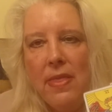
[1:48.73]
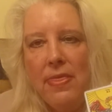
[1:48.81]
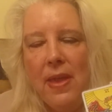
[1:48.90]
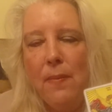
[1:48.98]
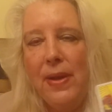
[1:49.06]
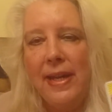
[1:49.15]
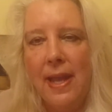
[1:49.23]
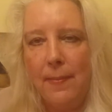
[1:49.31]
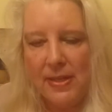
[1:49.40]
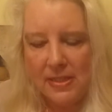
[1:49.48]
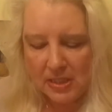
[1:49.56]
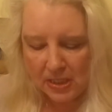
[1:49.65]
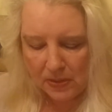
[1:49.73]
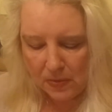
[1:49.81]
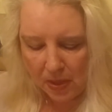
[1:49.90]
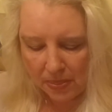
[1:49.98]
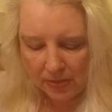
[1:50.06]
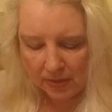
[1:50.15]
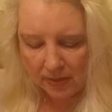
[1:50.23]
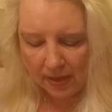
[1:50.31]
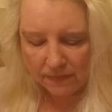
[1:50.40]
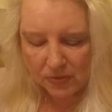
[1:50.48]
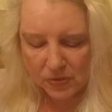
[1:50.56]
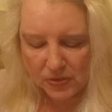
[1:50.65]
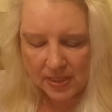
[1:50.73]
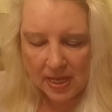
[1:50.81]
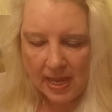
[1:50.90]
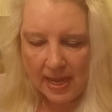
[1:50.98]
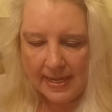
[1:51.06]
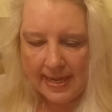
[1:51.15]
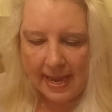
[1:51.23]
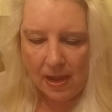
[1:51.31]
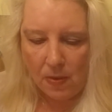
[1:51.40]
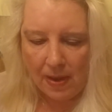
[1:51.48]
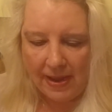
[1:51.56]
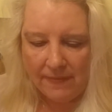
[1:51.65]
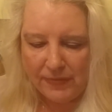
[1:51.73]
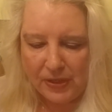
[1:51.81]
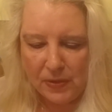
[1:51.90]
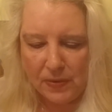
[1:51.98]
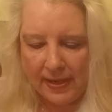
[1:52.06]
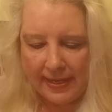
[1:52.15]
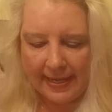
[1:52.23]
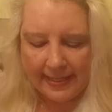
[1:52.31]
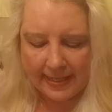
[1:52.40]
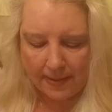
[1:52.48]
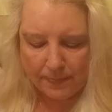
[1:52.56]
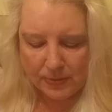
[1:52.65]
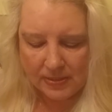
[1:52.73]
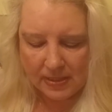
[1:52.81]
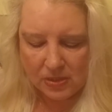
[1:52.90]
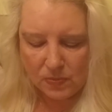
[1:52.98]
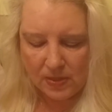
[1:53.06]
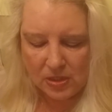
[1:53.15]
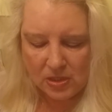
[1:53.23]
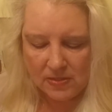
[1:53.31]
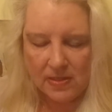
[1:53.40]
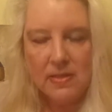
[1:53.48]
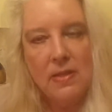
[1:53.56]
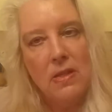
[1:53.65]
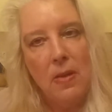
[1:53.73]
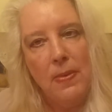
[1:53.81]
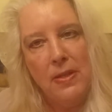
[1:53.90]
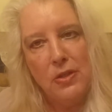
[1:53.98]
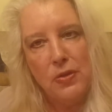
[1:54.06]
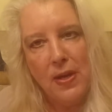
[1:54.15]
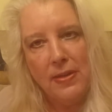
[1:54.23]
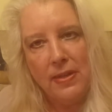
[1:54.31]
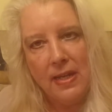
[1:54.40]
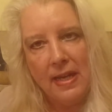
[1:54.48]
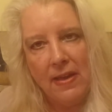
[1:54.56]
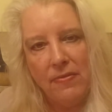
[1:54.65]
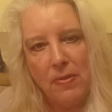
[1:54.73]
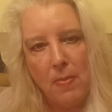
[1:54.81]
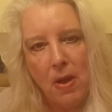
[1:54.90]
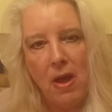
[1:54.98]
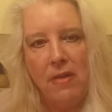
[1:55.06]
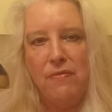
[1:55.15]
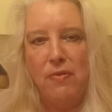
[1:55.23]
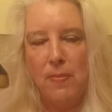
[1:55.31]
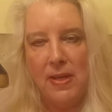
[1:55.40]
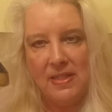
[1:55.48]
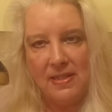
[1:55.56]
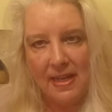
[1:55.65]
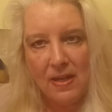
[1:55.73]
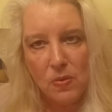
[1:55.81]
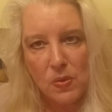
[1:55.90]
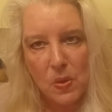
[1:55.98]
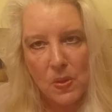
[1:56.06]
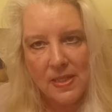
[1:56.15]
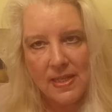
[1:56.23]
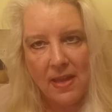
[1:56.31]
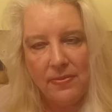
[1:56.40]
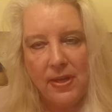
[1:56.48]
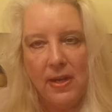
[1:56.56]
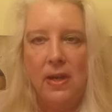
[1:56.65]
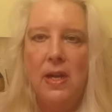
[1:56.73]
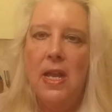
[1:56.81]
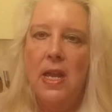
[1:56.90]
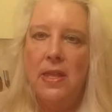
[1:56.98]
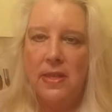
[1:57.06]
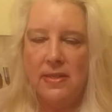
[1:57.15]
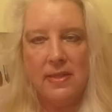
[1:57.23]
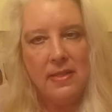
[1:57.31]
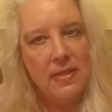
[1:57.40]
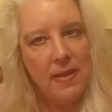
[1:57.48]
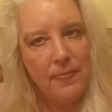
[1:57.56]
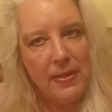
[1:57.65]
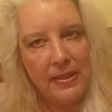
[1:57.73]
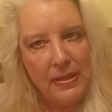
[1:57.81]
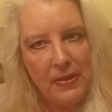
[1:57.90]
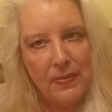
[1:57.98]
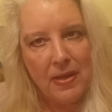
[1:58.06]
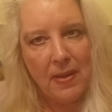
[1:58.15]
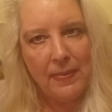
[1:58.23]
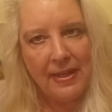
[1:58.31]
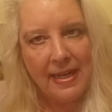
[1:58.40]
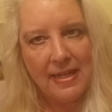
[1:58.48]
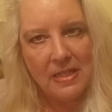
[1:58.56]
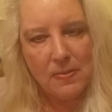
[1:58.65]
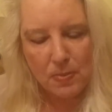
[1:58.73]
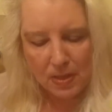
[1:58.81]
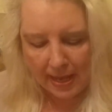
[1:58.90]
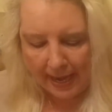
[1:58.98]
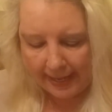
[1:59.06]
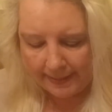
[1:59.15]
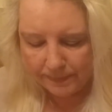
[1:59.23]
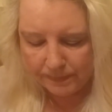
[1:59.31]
Then we come into the Lovers. Now, if you're in a couple situation, this is going to be the strengthening of the bond. For my single Taurus out there, this is something new coming into play.